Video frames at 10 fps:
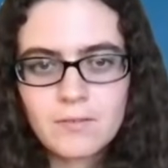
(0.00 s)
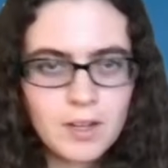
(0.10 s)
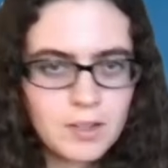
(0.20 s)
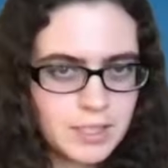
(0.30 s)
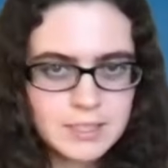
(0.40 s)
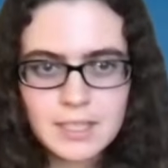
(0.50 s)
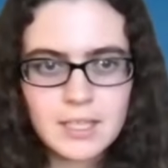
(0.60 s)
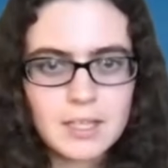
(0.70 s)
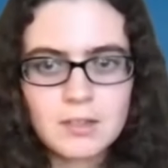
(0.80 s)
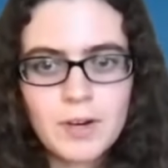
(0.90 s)

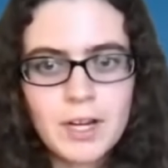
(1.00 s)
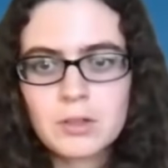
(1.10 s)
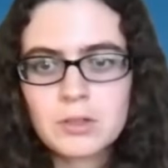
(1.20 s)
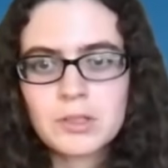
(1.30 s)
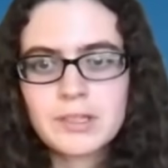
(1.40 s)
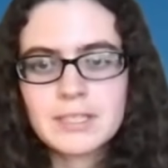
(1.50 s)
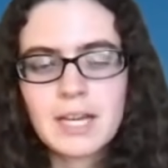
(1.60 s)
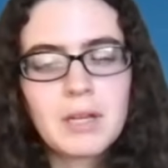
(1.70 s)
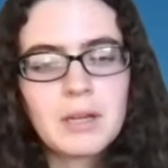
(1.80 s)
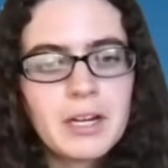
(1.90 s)
fundraising and regulatory
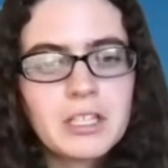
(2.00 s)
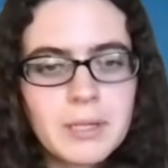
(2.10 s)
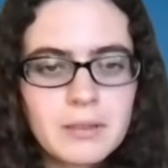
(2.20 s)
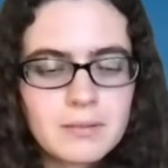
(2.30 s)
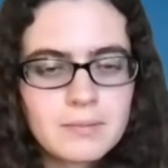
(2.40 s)
timeline management?